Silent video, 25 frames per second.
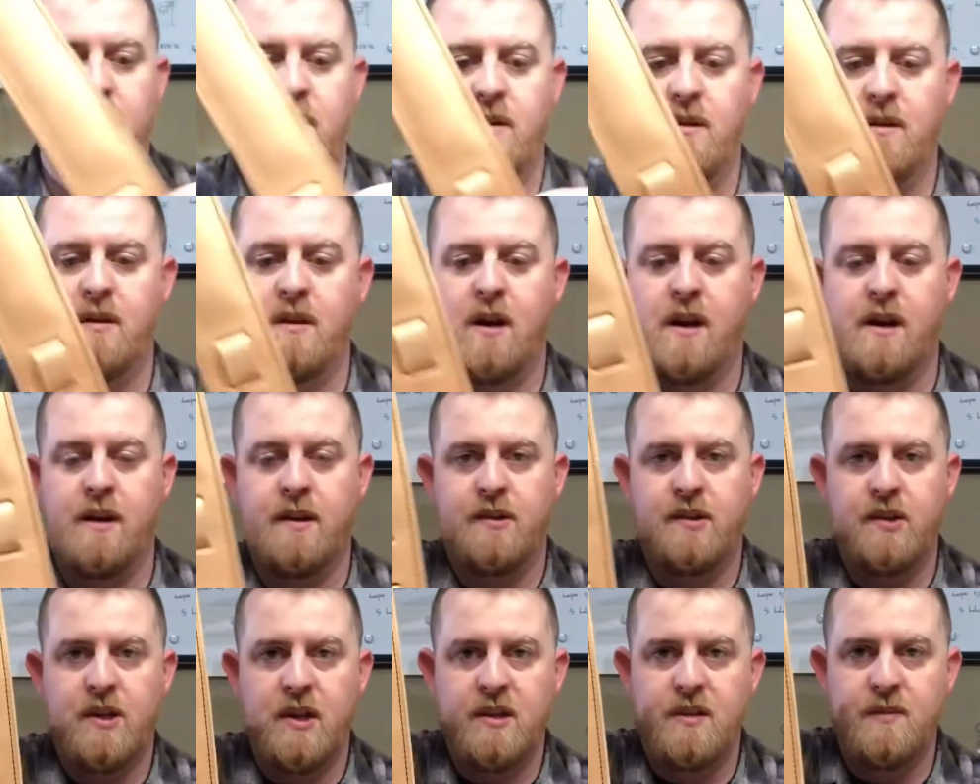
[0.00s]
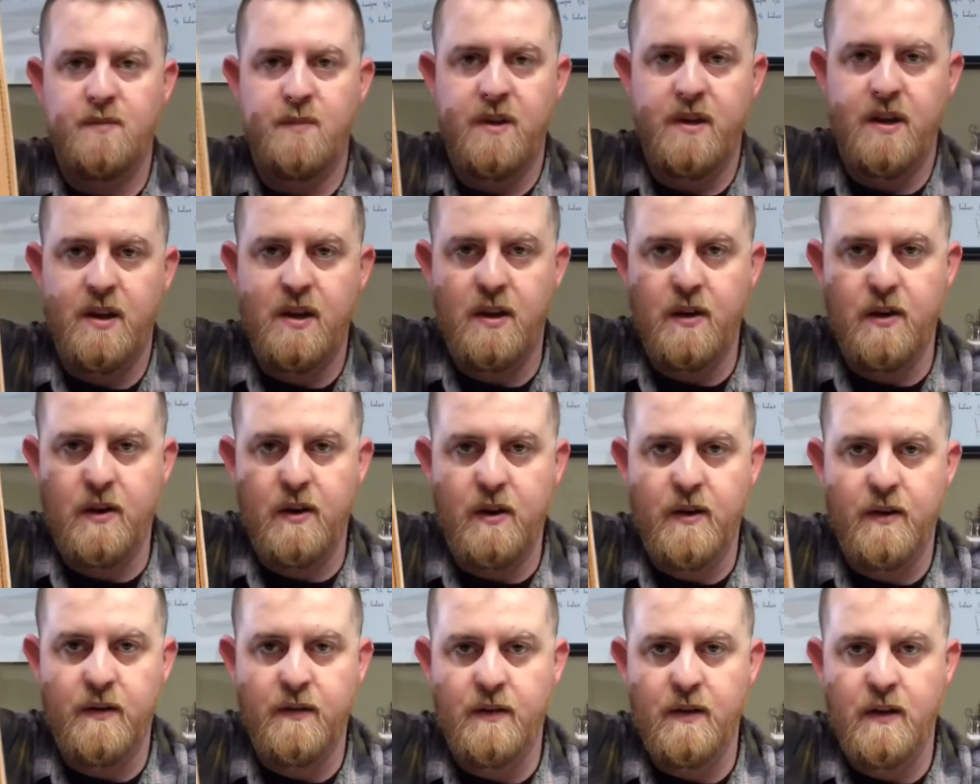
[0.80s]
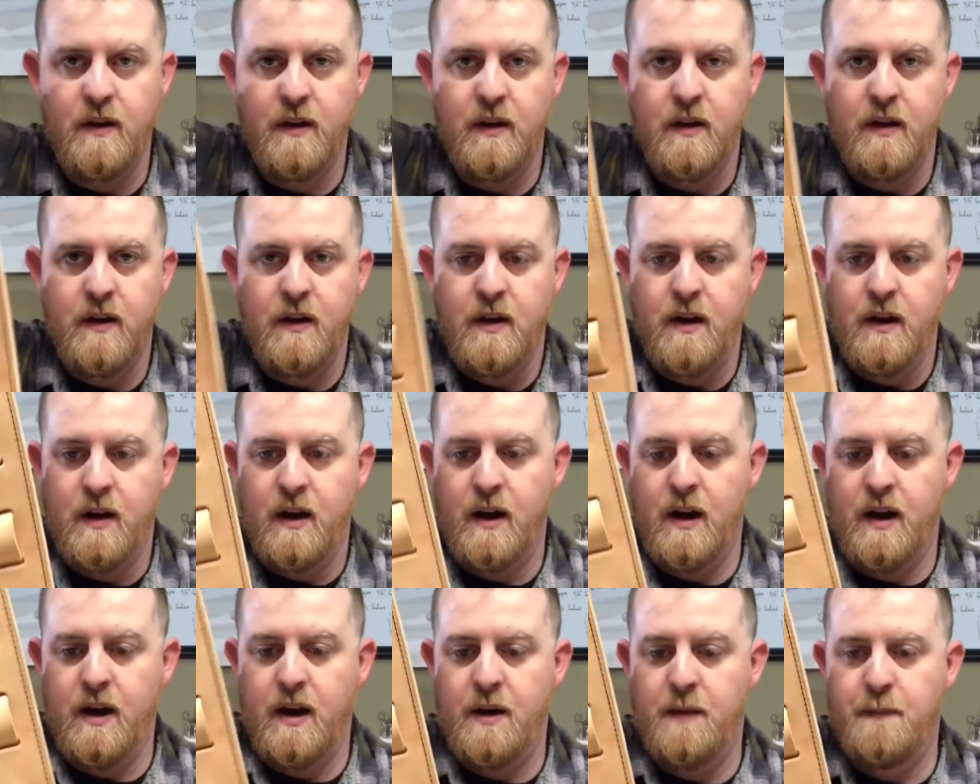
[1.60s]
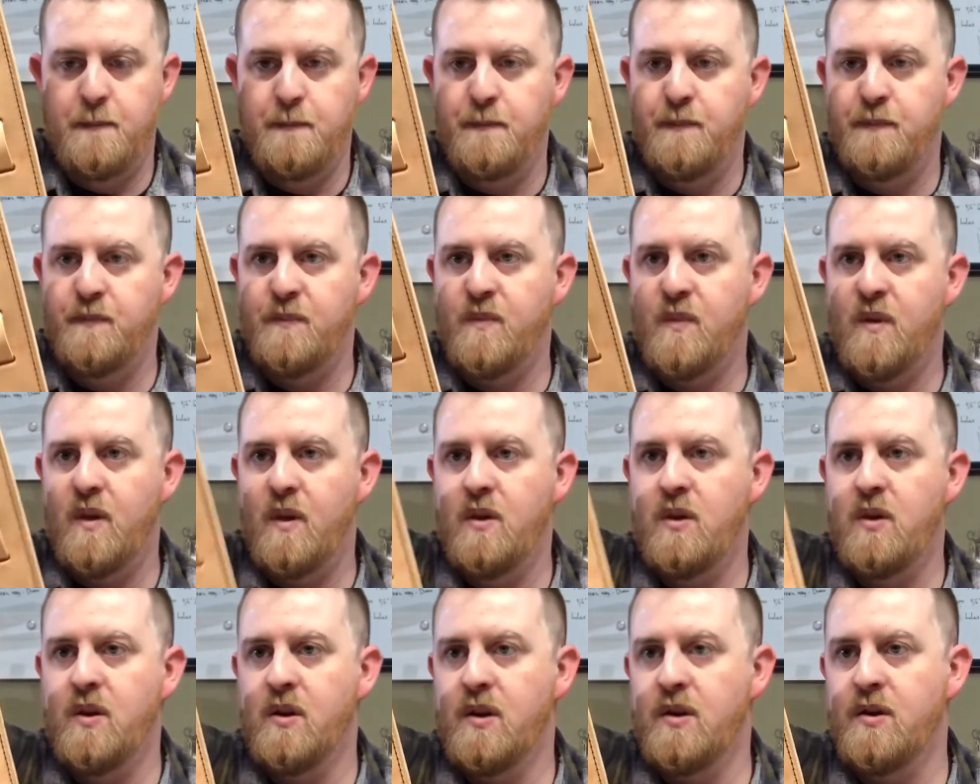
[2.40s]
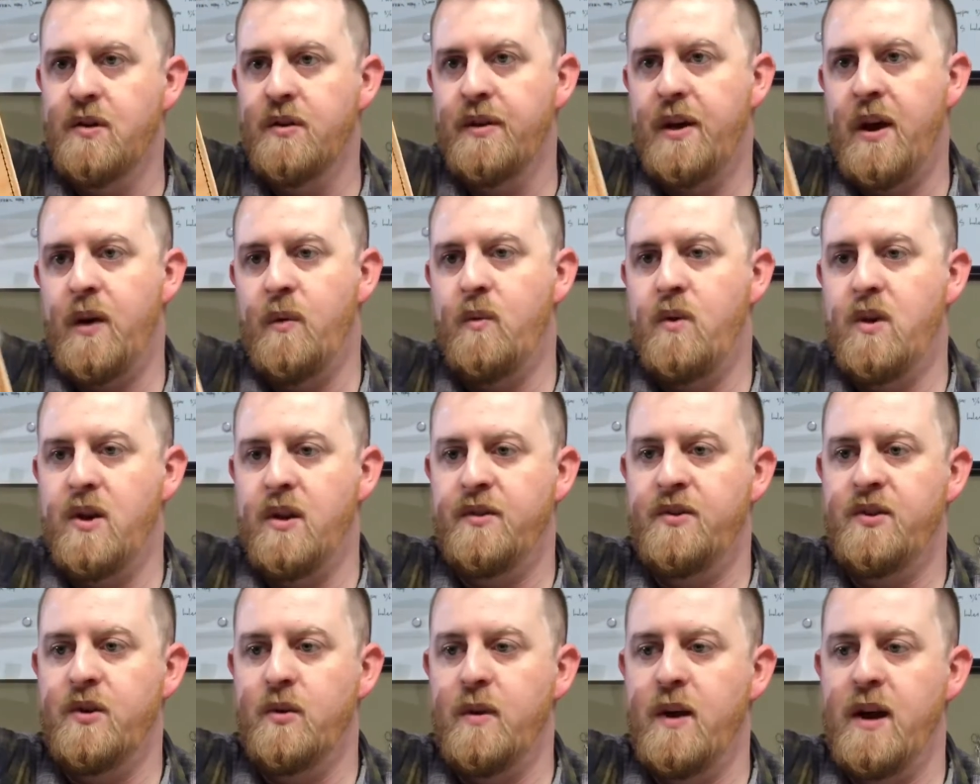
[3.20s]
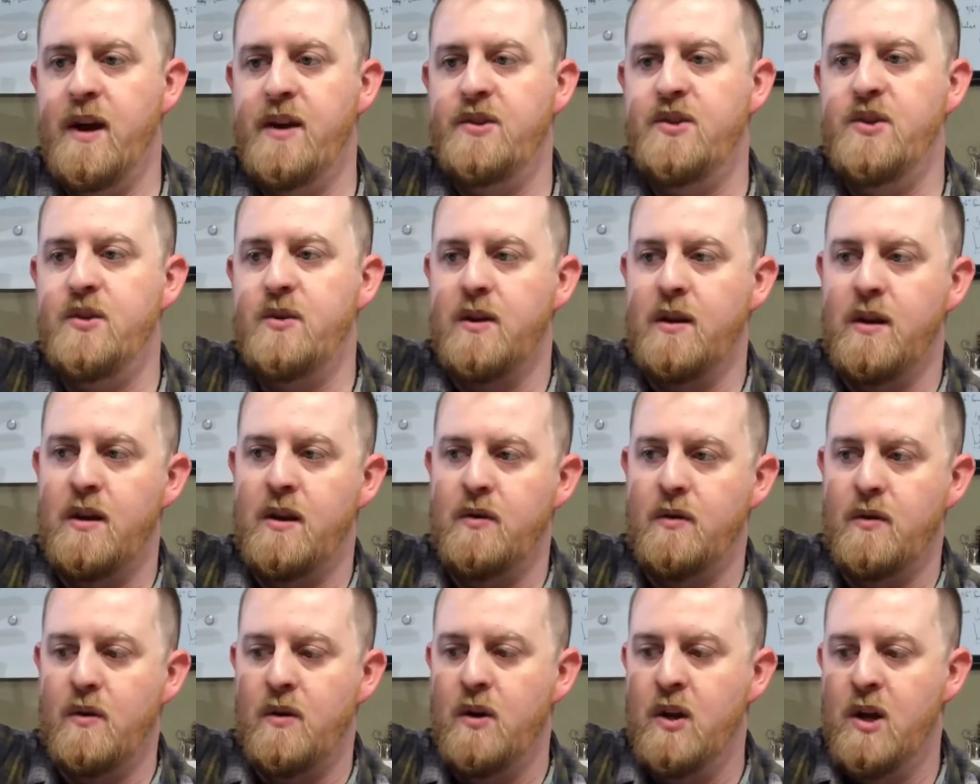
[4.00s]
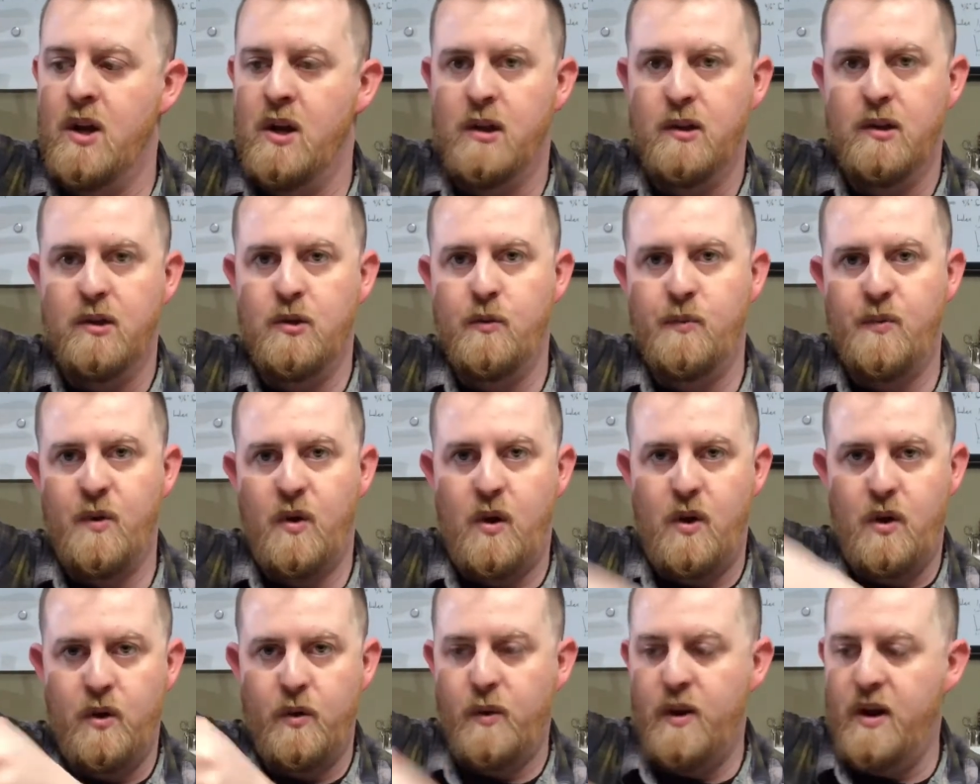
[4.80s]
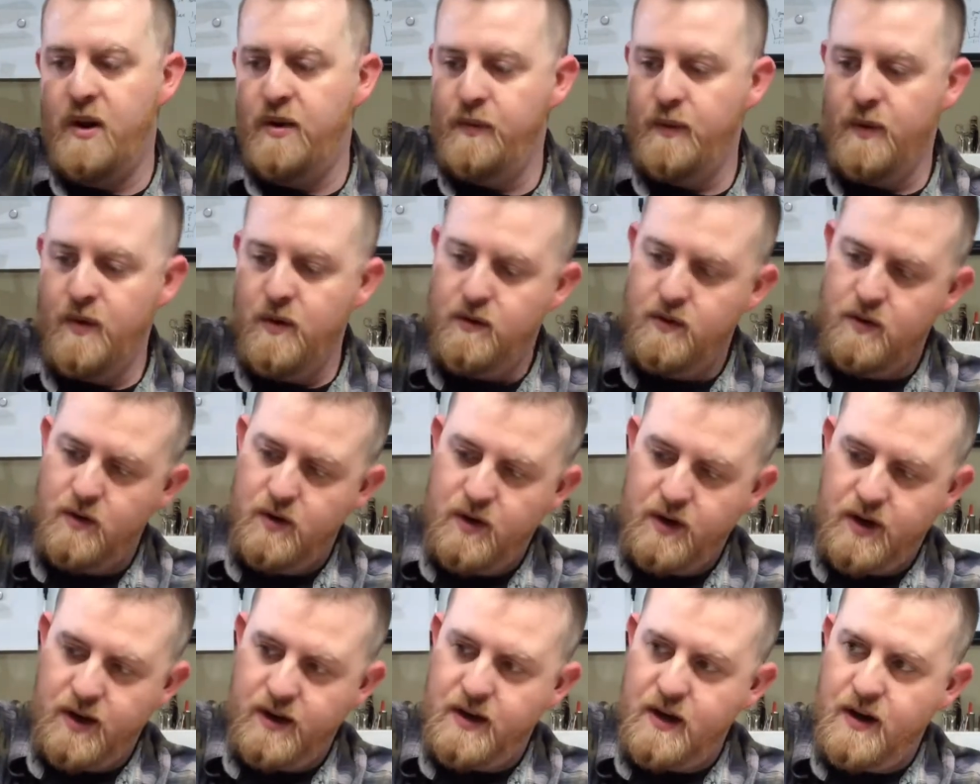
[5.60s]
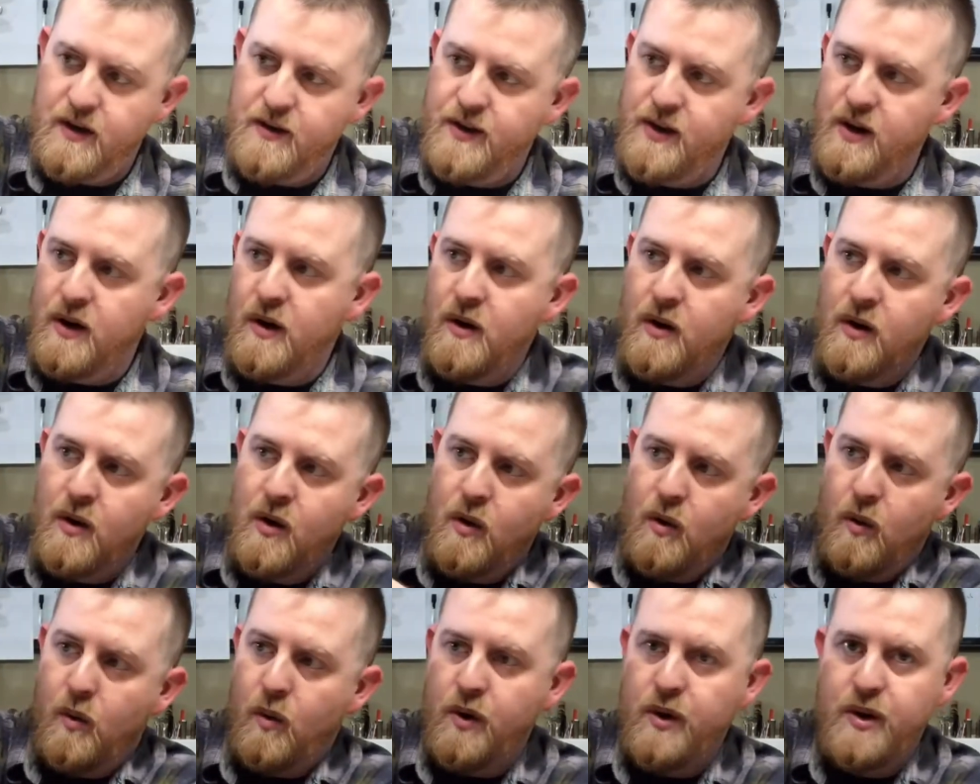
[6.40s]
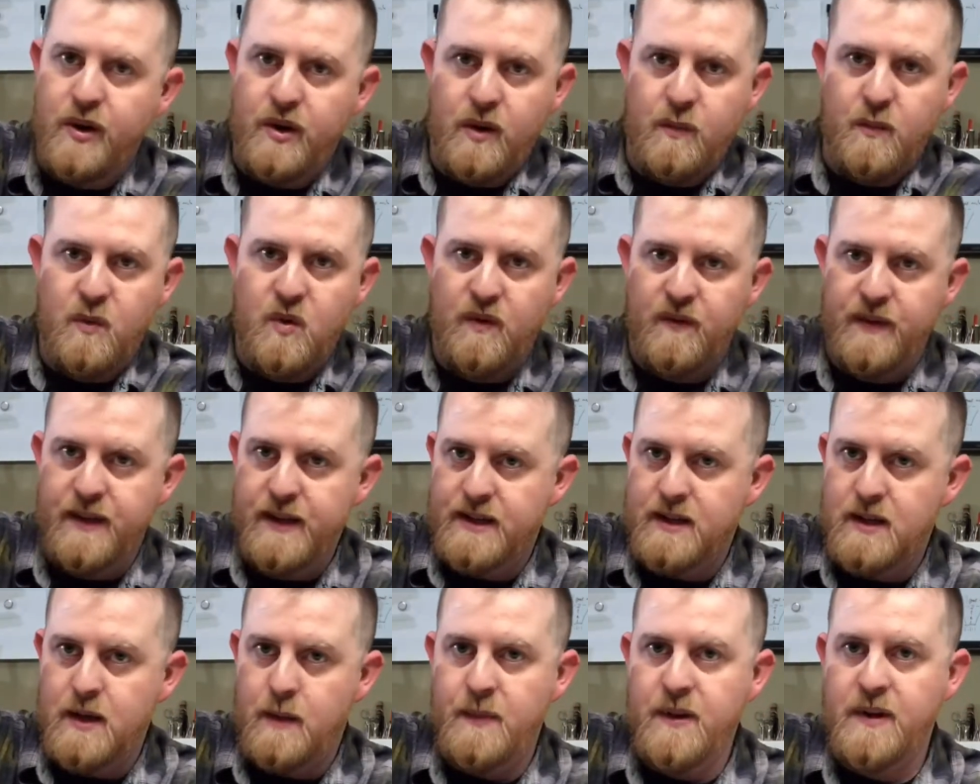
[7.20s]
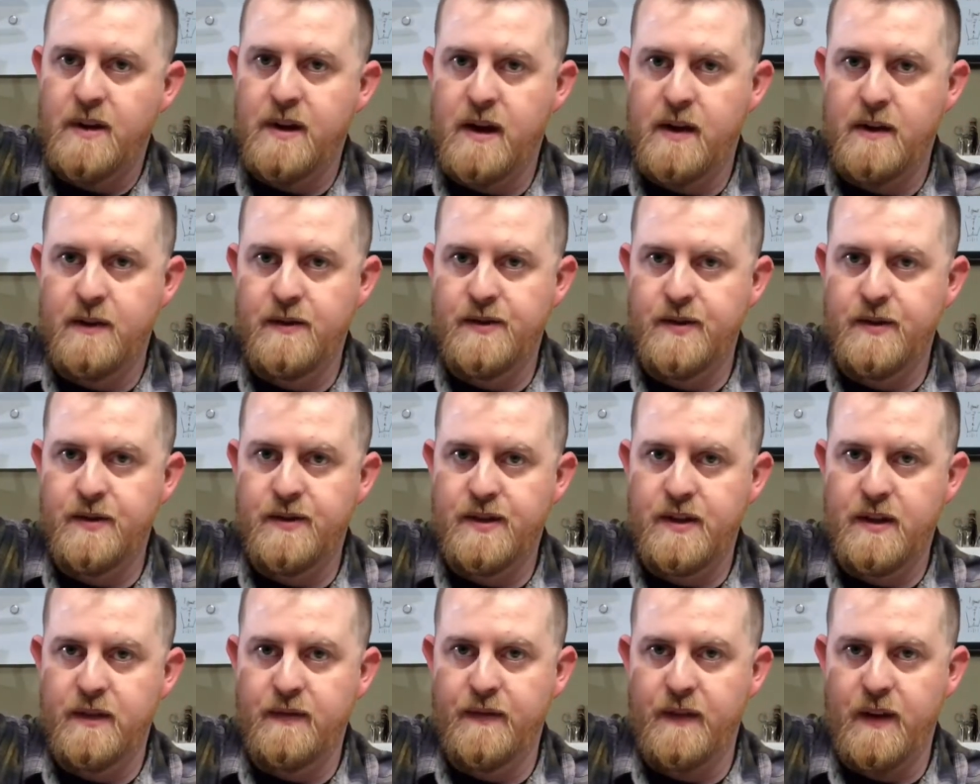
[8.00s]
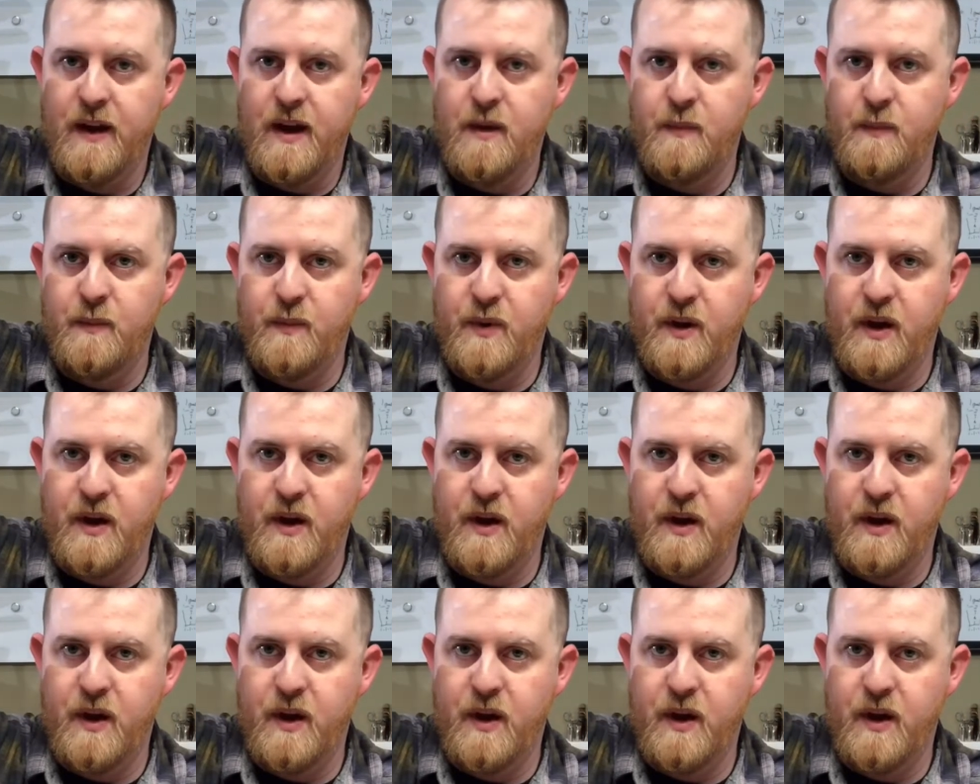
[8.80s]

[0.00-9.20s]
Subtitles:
You got adjustment here. You can do that one of 2 ways. You can either loop it all the way through, hook it down here, or you can move this up and down as you see fit.